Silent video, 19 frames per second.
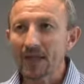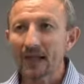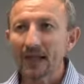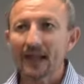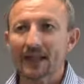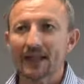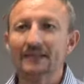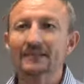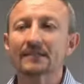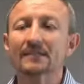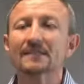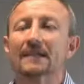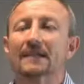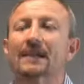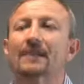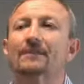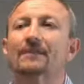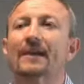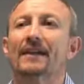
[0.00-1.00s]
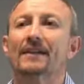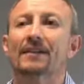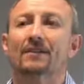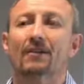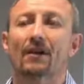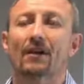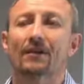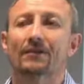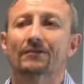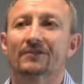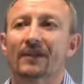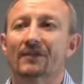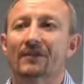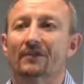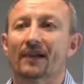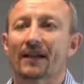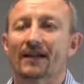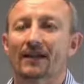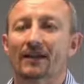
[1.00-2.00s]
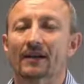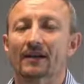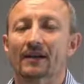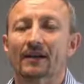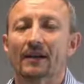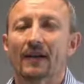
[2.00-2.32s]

And as I said, a Van de Graaf generator